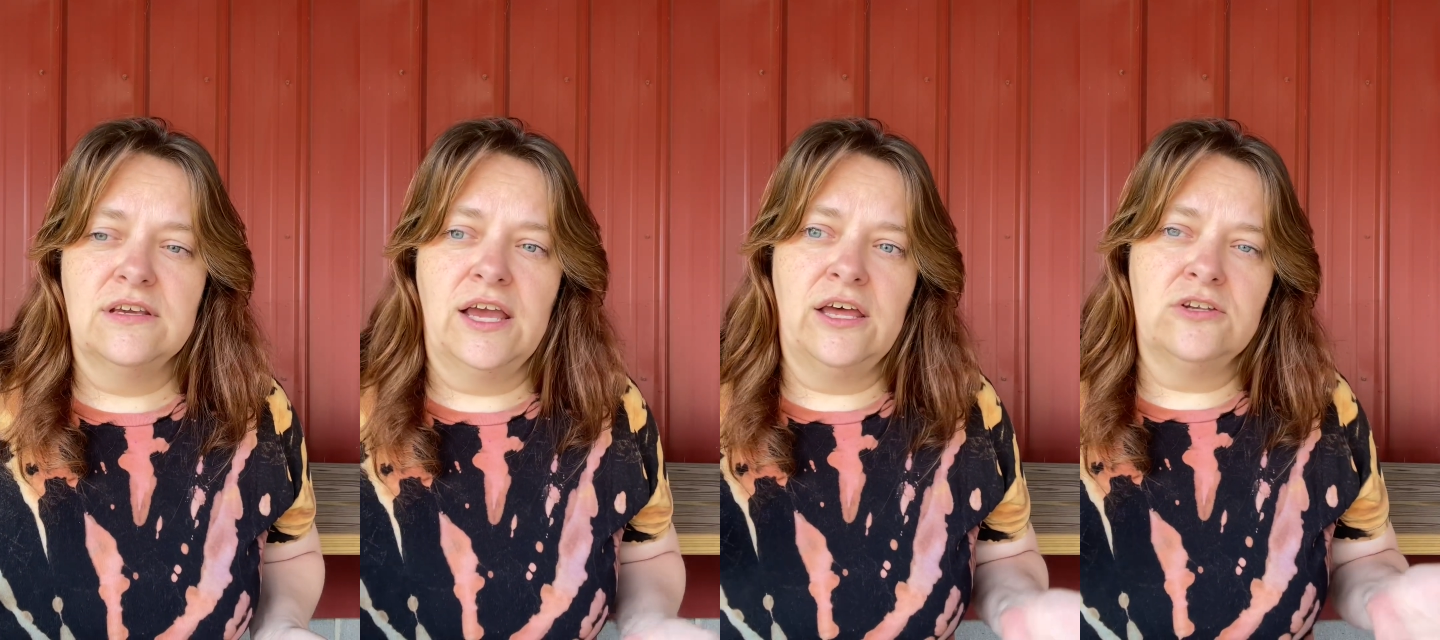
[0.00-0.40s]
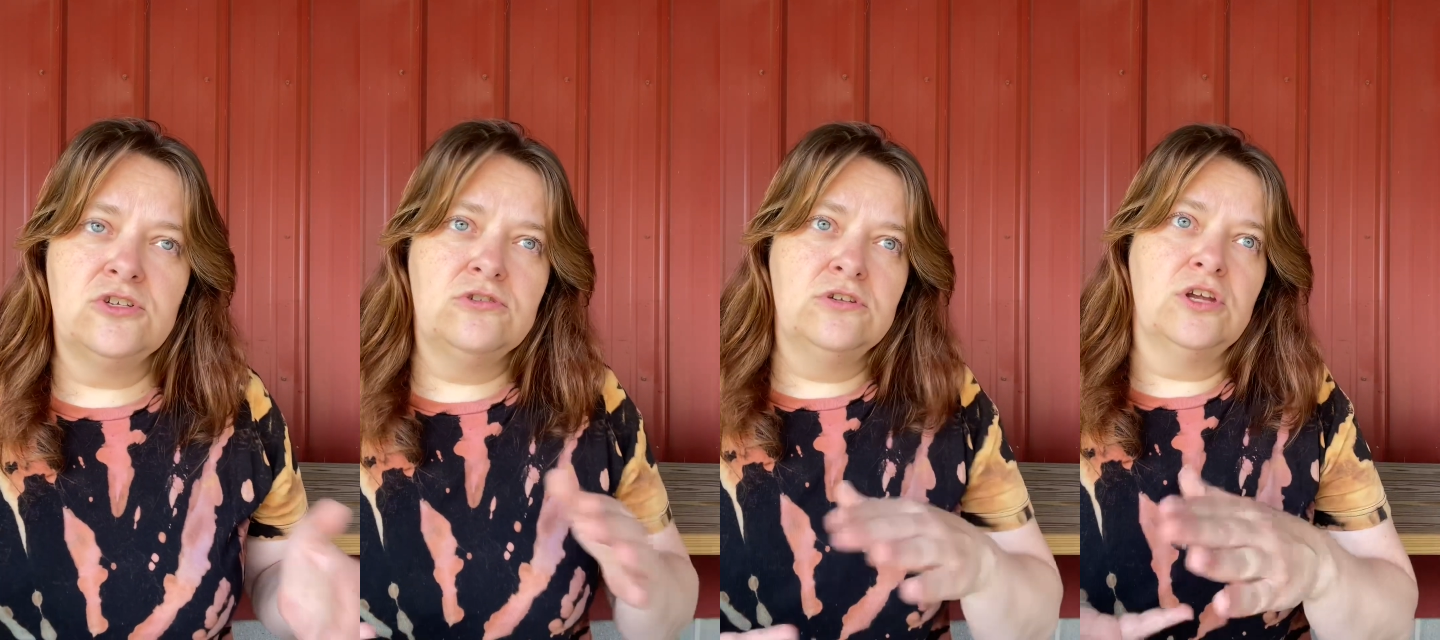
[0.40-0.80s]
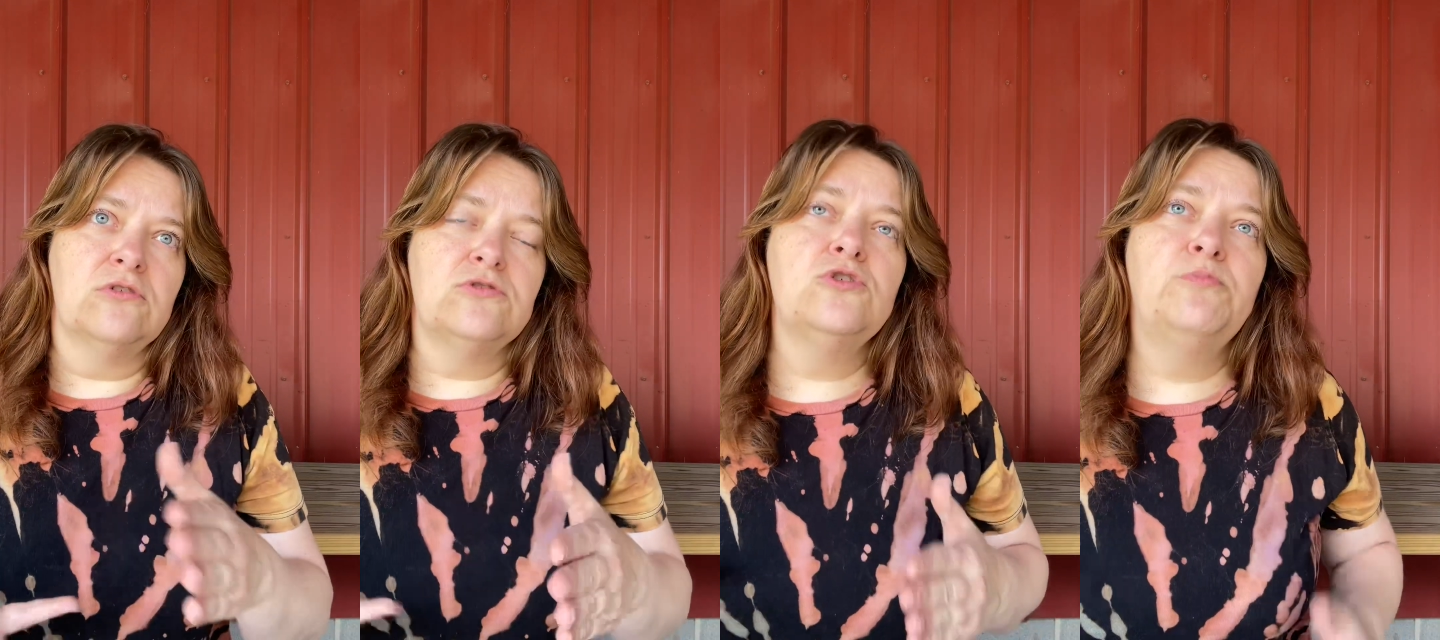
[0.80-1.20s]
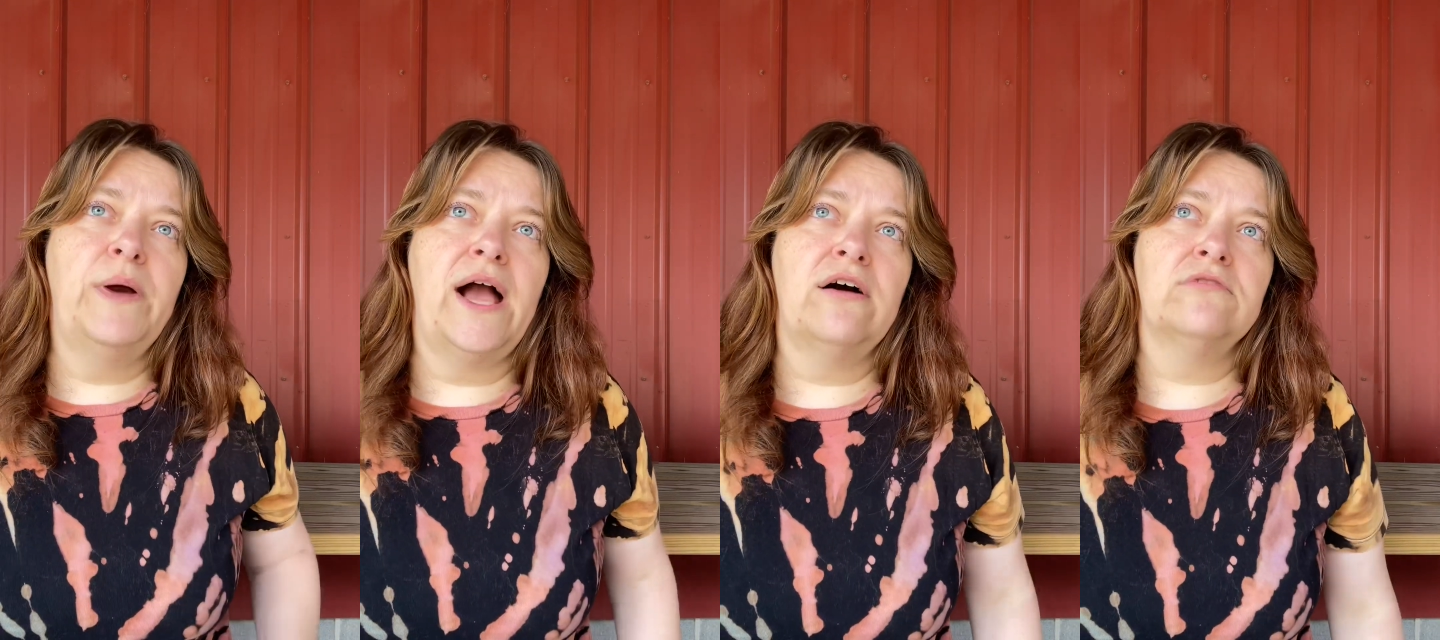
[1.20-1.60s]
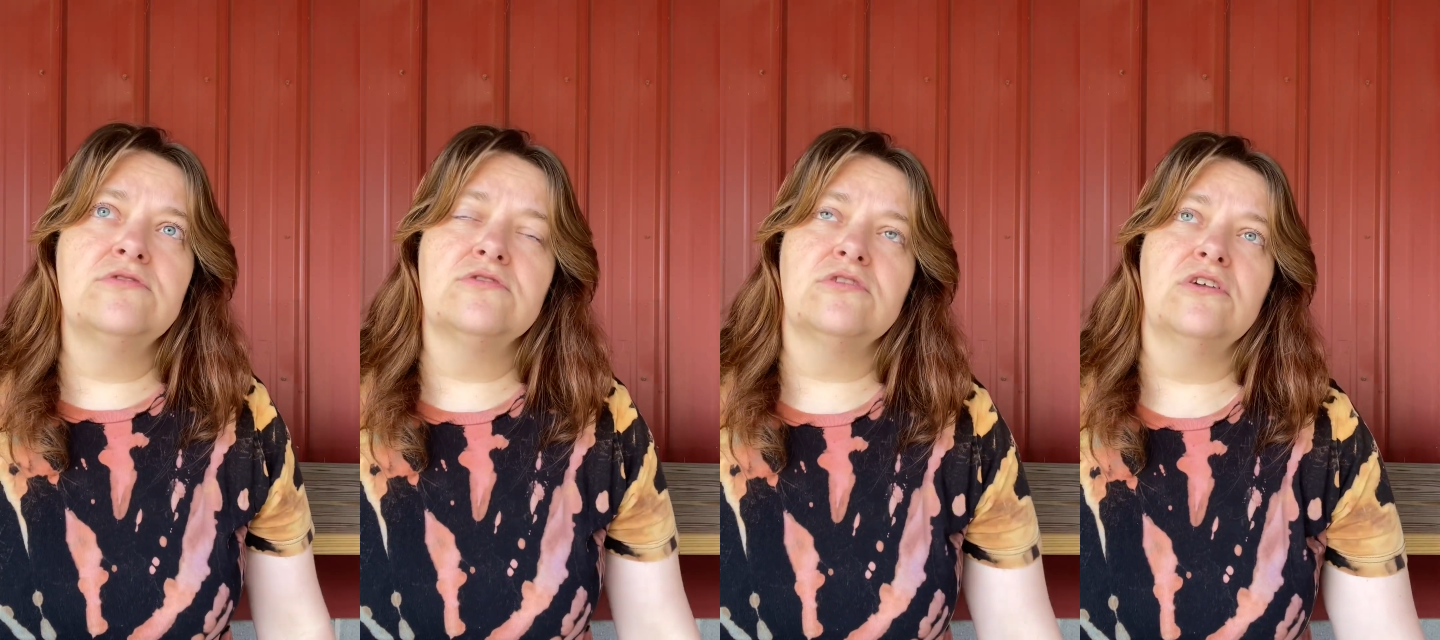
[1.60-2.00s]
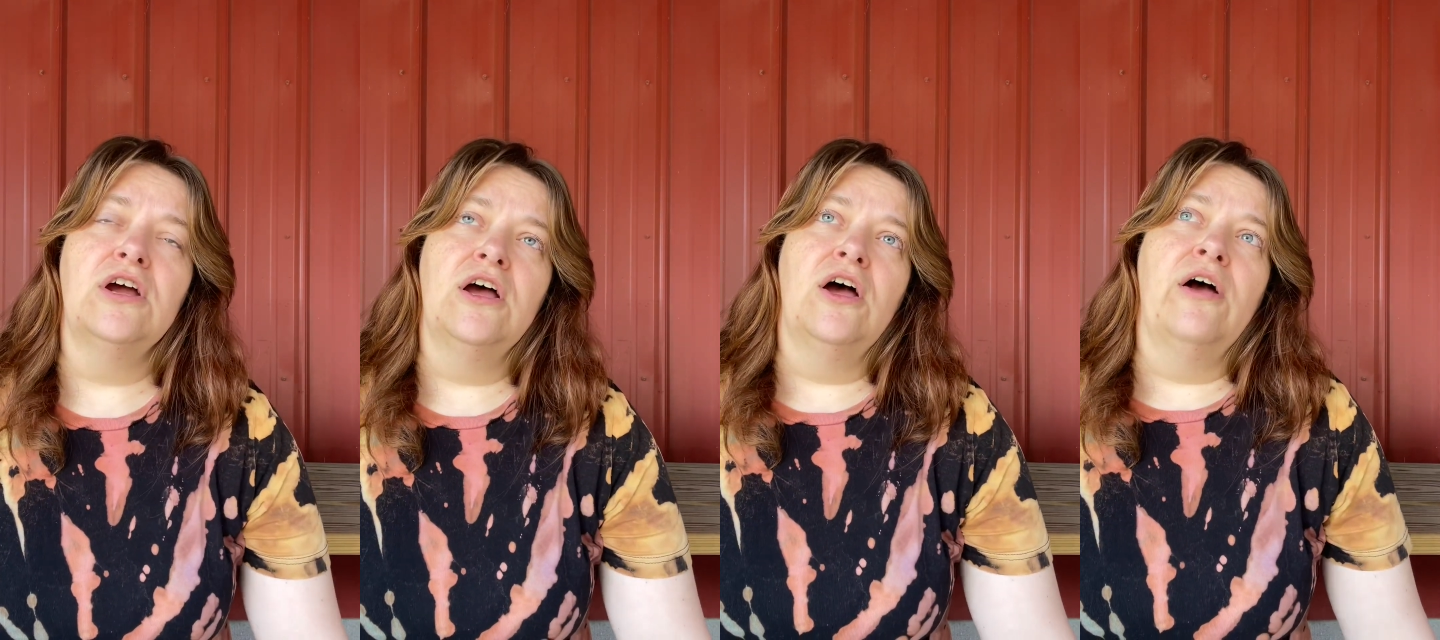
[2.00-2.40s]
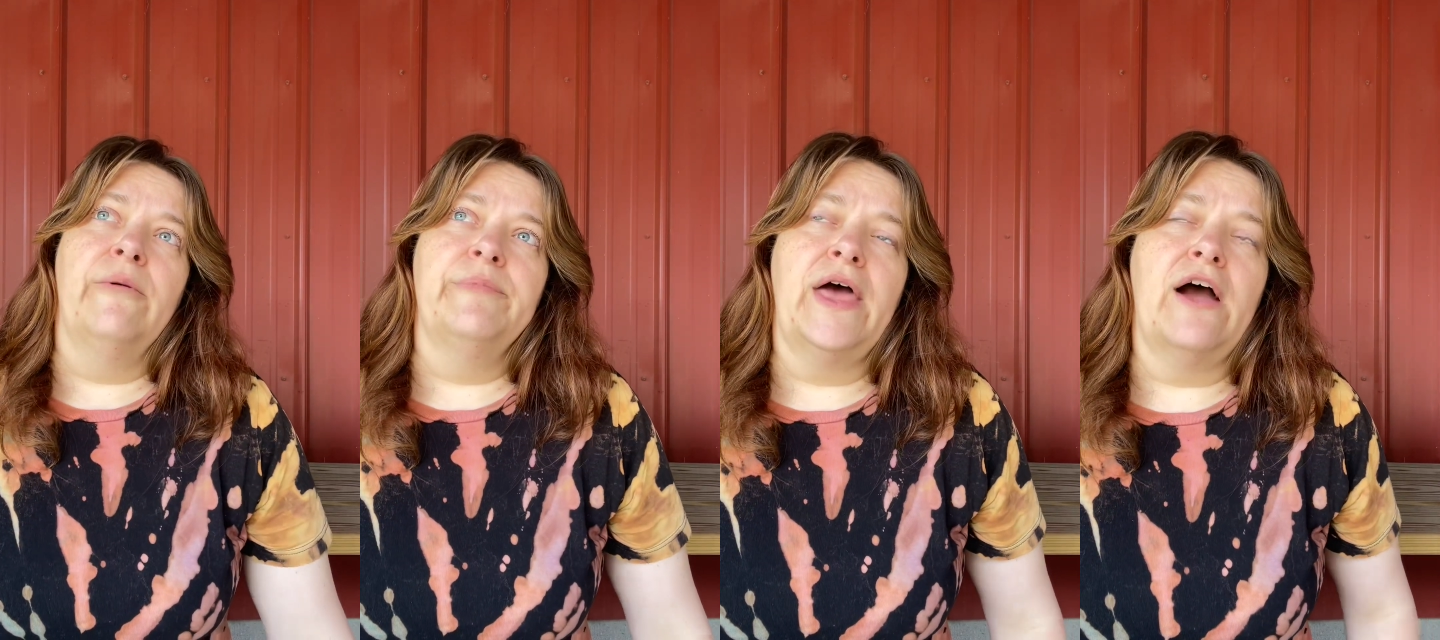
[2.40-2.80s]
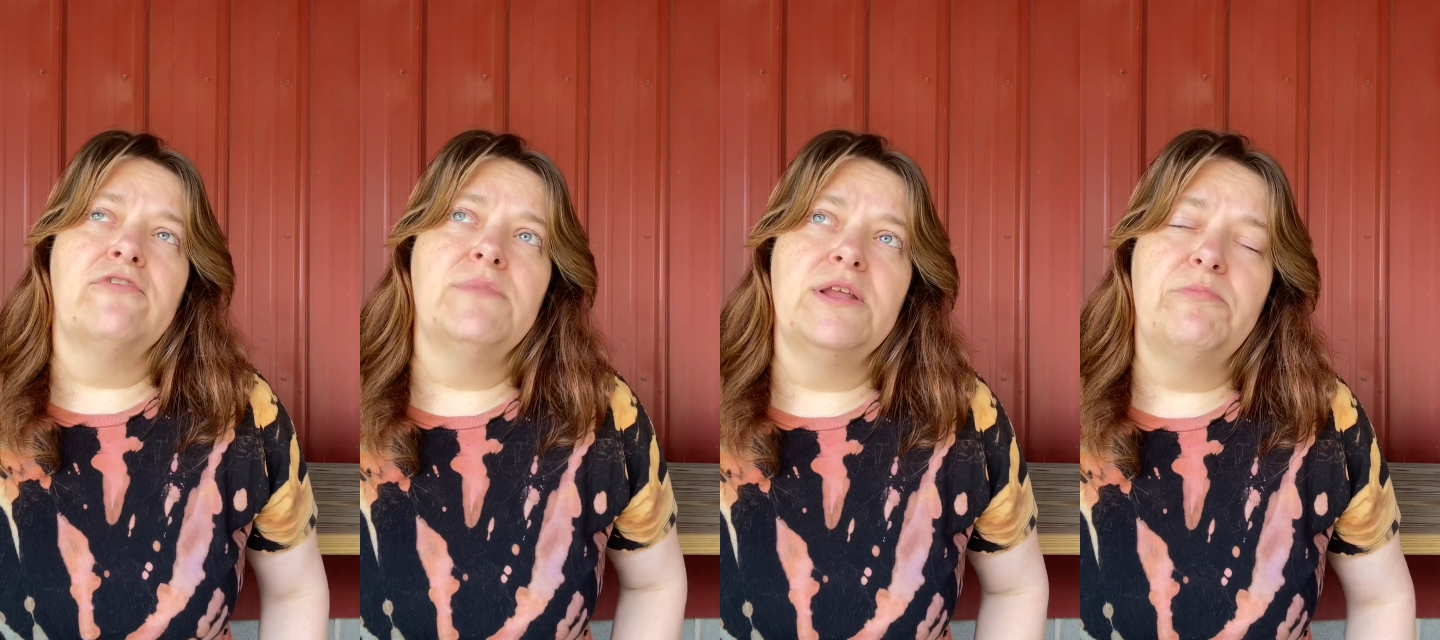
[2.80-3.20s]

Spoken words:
And, you know, 2 pounds or however many